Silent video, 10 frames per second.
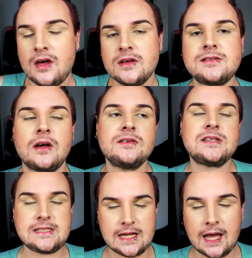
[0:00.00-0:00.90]
So
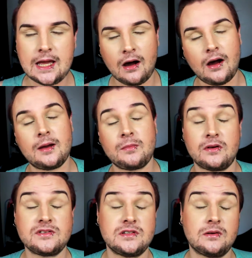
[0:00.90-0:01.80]
today I am
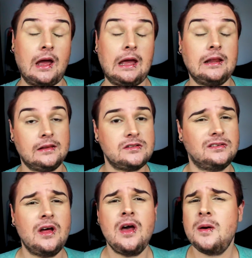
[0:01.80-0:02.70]
going to do a
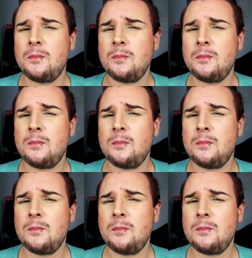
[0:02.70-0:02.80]
little